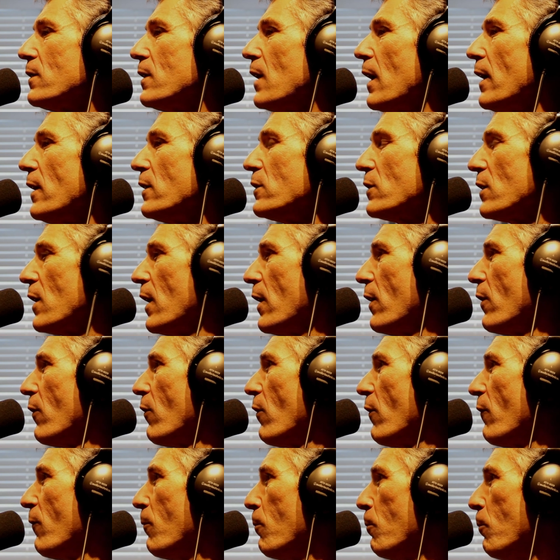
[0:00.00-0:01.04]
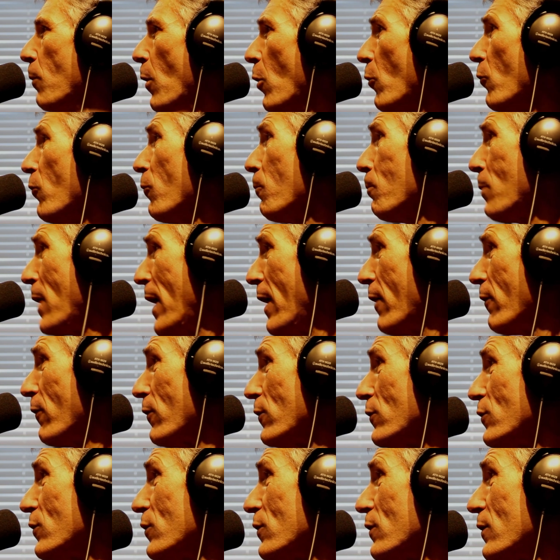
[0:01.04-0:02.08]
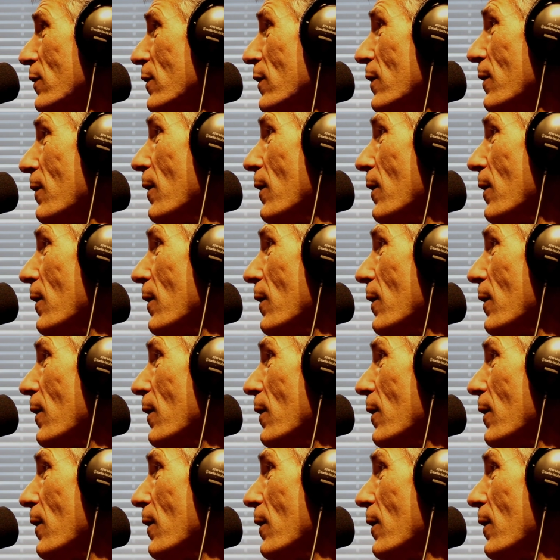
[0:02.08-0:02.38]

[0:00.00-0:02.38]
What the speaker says: takes care of both parents,